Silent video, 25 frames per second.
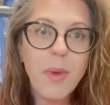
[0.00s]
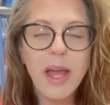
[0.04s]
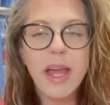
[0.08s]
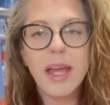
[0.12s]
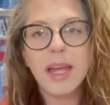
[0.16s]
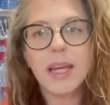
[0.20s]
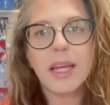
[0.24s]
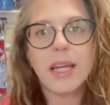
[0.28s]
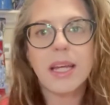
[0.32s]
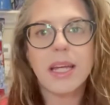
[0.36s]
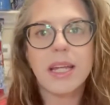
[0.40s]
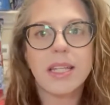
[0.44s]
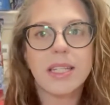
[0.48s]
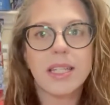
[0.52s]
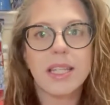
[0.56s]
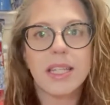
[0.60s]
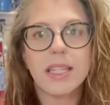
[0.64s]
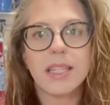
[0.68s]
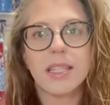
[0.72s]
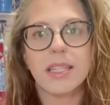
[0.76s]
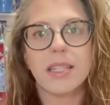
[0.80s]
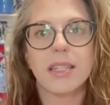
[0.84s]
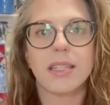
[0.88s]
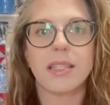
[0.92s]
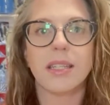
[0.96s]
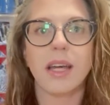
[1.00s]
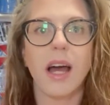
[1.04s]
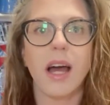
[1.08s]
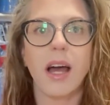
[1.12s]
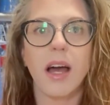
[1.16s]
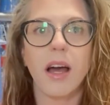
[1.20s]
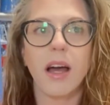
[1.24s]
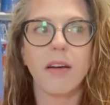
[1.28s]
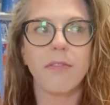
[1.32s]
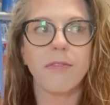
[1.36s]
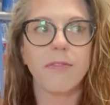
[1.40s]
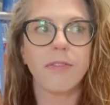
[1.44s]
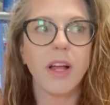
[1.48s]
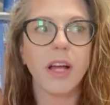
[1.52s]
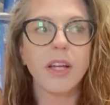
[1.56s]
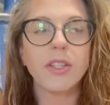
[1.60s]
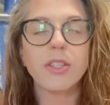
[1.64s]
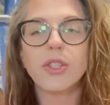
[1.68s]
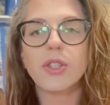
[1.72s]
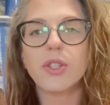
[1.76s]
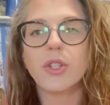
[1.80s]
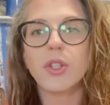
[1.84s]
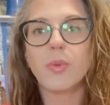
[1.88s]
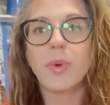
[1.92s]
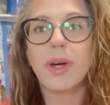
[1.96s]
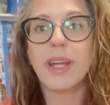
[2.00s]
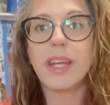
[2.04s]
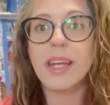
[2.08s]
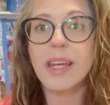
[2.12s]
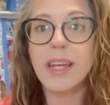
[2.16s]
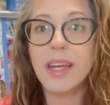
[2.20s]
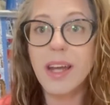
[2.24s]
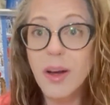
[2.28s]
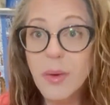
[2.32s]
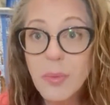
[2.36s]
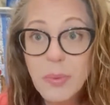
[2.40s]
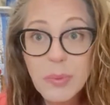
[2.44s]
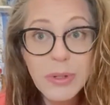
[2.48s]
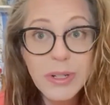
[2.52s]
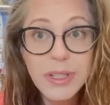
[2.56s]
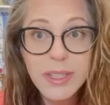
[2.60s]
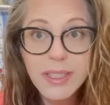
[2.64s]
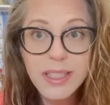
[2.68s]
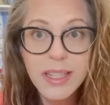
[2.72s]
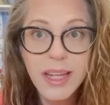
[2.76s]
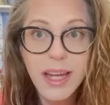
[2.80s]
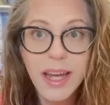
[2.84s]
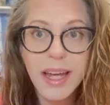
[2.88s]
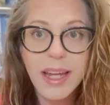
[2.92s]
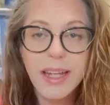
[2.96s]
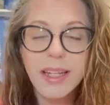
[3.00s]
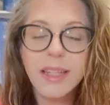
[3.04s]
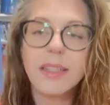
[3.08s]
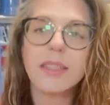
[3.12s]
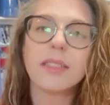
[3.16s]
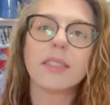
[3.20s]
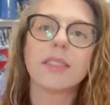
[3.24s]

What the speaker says: and this is floss tube number 10.